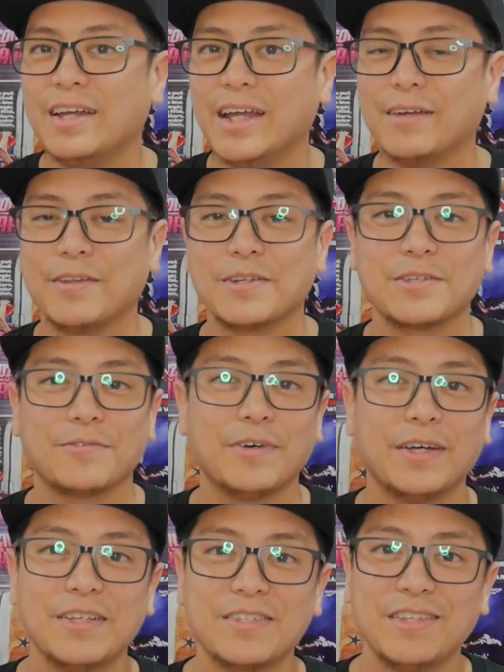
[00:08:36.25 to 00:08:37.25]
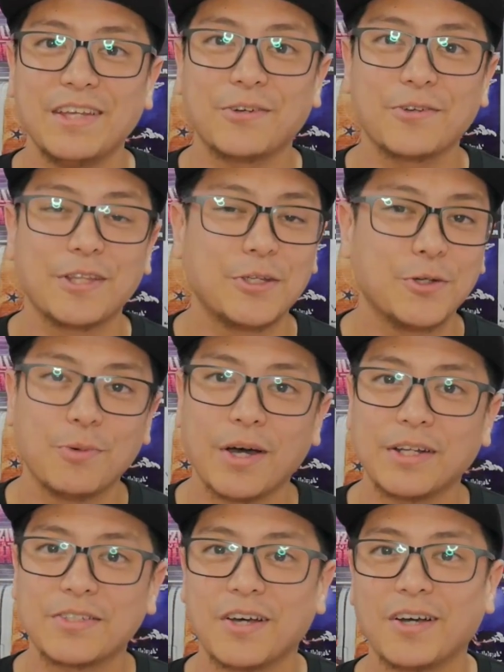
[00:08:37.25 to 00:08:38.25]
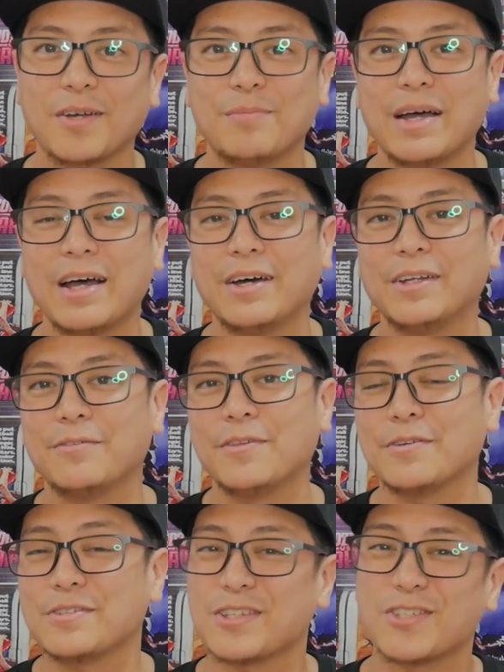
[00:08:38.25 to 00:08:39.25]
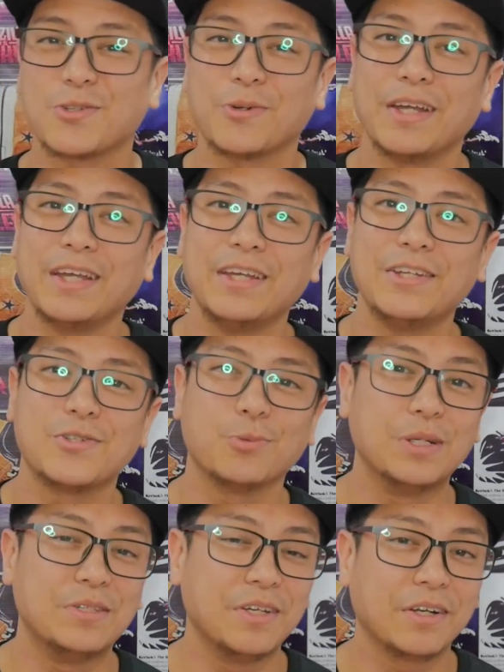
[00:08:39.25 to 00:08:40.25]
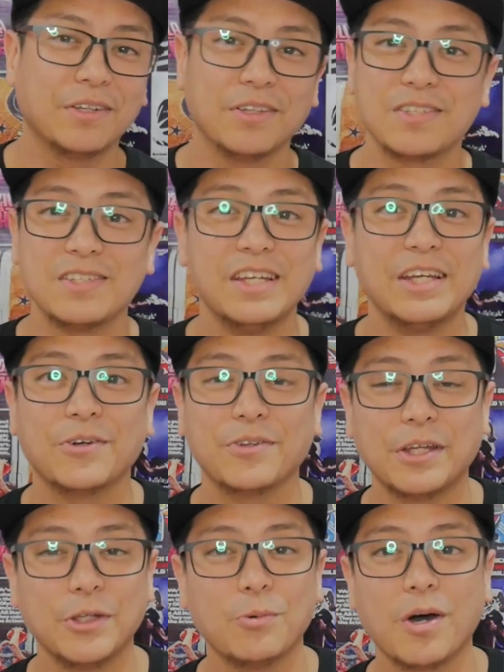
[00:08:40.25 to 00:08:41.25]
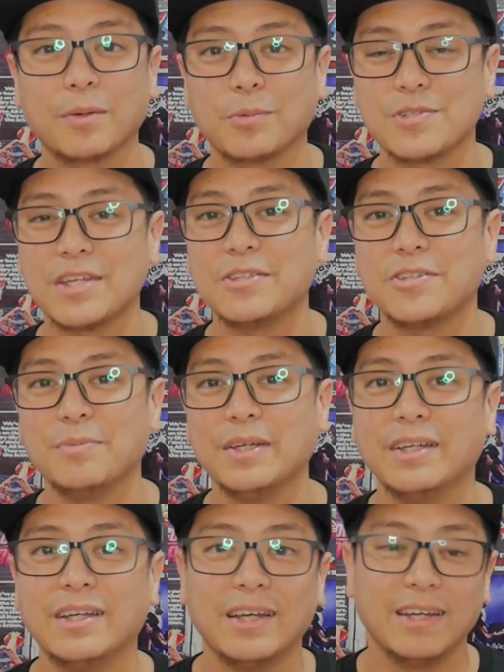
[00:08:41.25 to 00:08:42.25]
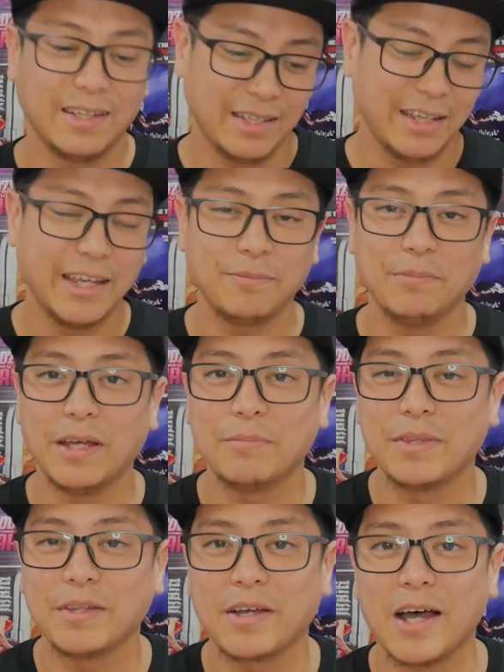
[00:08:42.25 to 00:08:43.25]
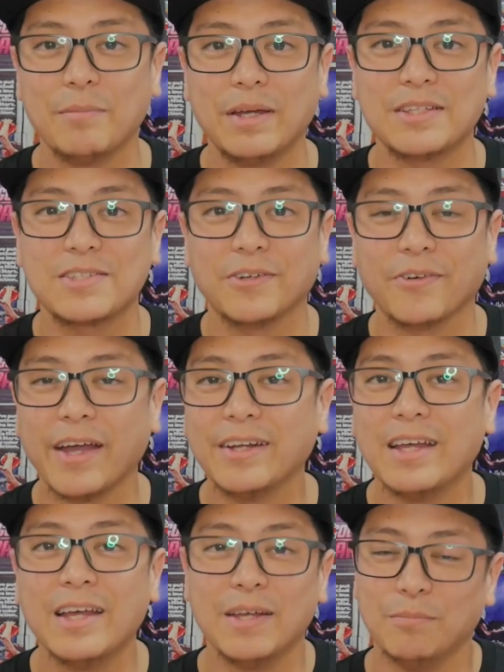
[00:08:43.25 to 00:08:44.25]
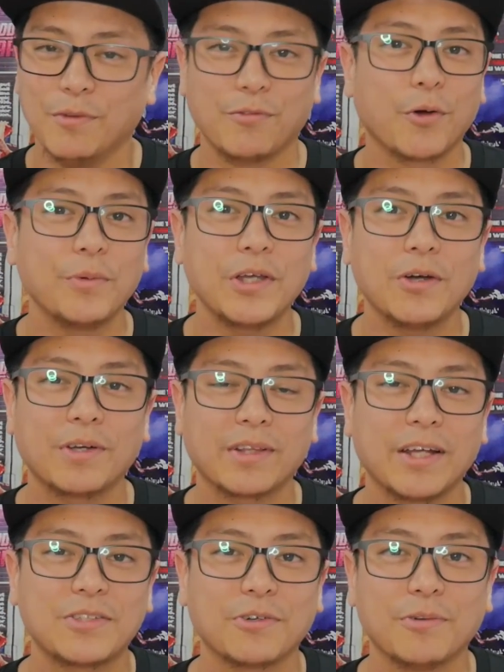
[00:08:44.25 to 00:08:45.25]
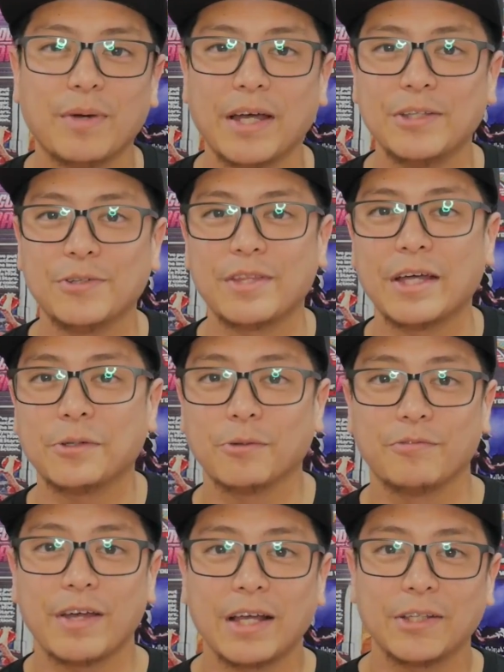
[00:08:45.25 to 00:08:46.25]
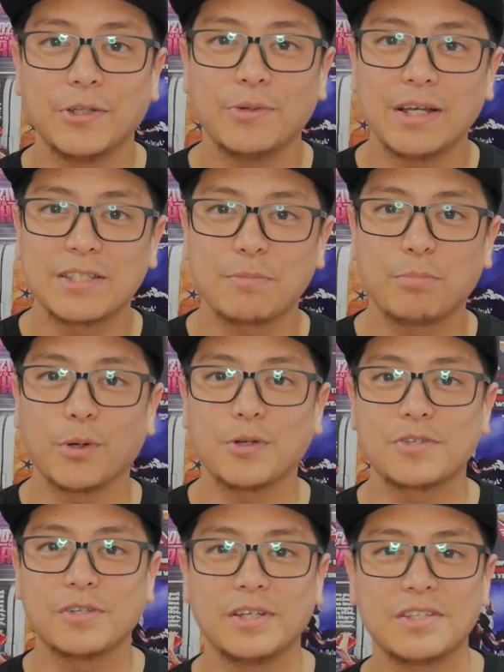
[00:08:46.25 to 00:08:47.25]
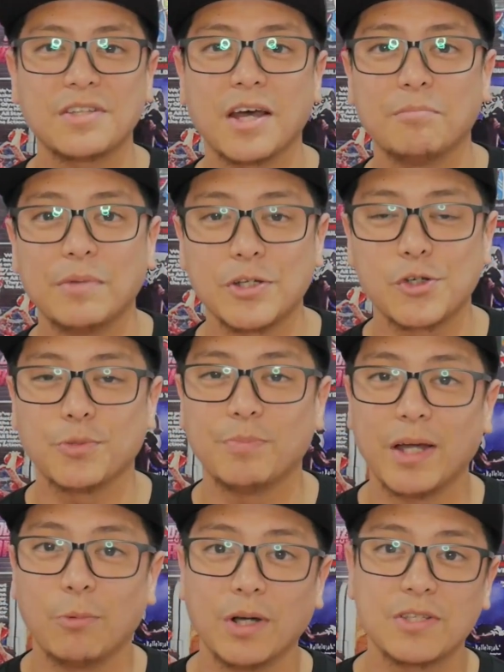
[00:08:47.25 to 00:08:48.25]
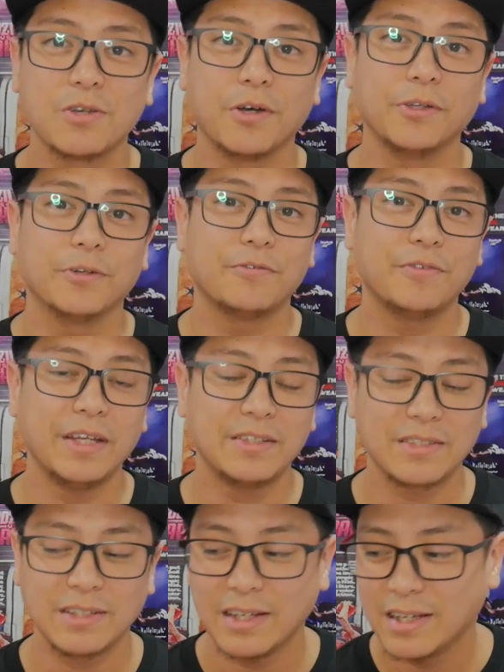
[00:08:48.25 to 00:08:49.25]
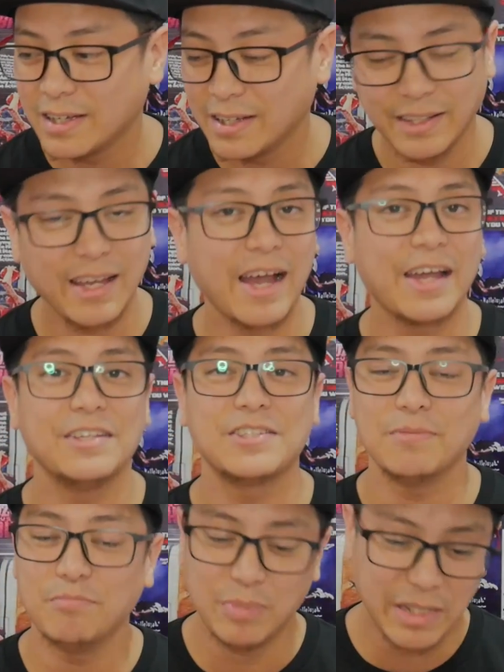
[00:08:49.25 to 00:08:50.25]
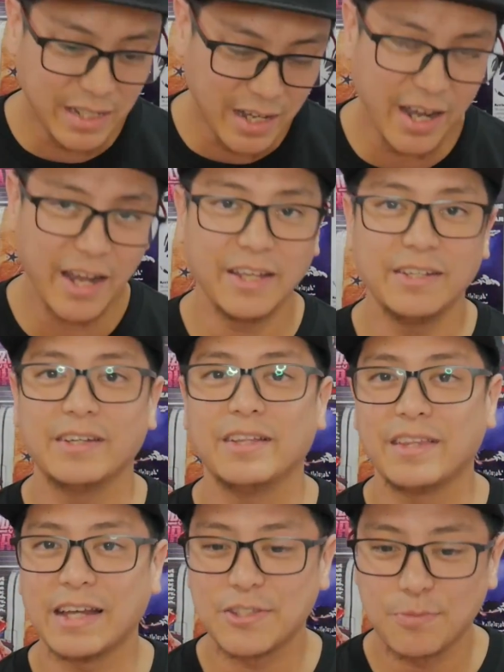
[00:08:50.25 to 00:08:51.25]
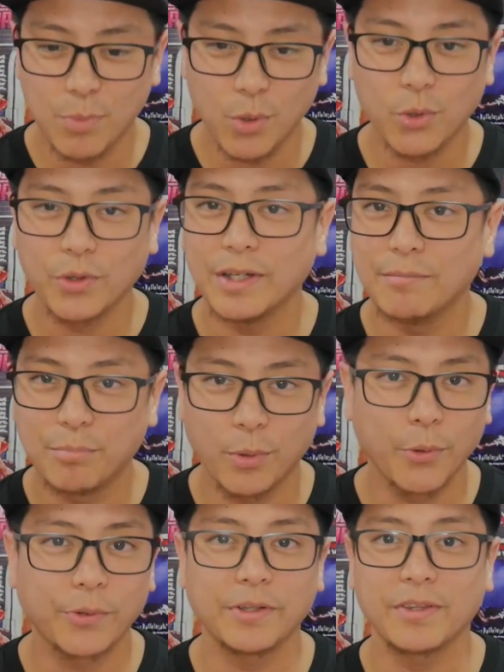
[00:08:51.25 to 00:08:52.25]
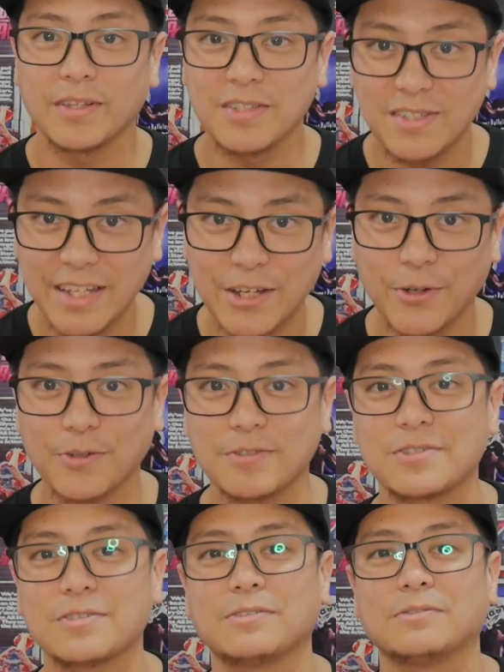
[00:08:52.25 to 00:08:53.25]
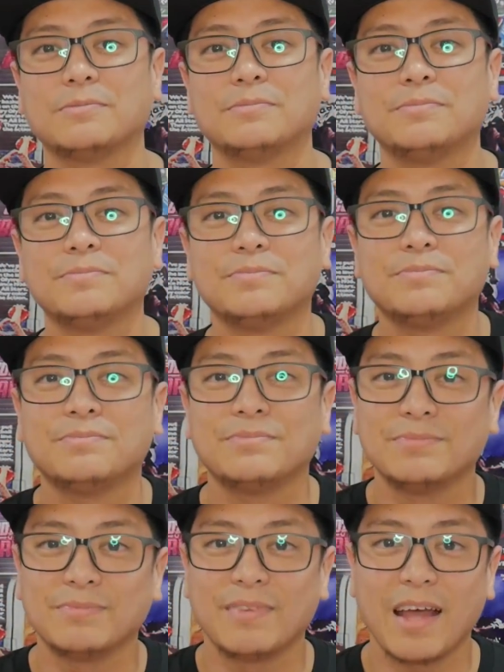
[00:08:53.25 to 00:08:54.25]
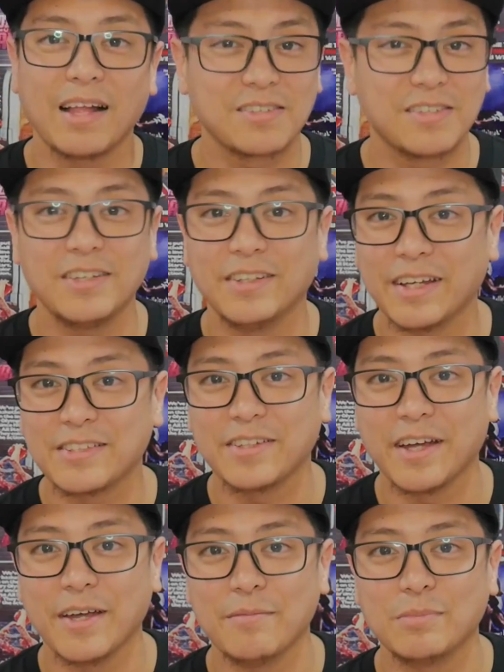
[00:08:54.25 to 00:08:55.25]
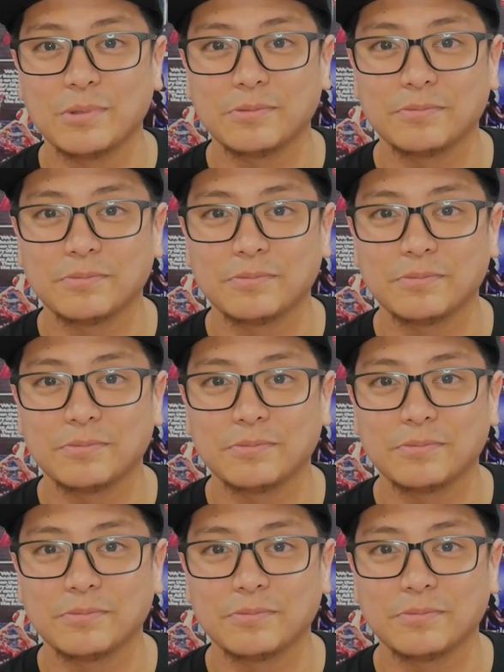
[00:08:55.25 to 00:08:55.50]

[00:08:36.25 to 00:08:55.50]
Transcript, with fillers: If there's a funny sneaker that you want to talk about, if there's a strange, ridiculous sneaker that you want to present to me, hit me up in the comments, alright? Before we go, I'd like to remind you that your value as a person is not measured by what's on your feet. Guys, be kind. That's more important than sneakers. I'll see you next time.